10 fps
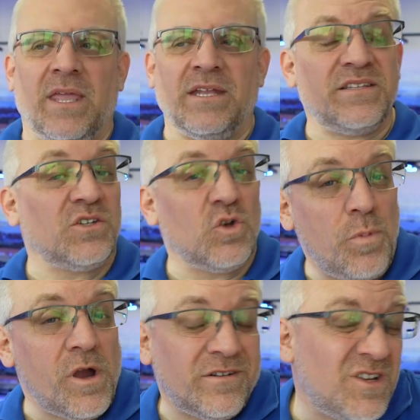It is a
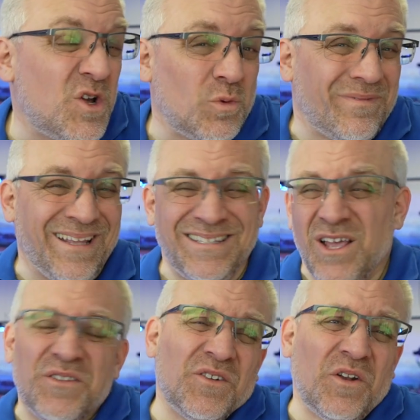two-part? No, it's
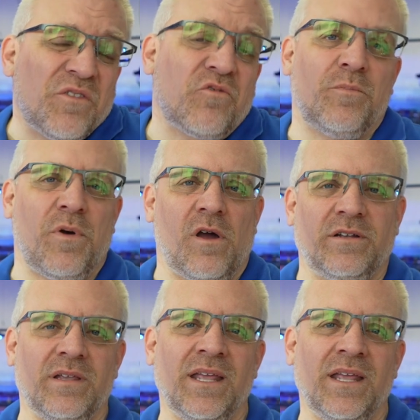also not a three-part.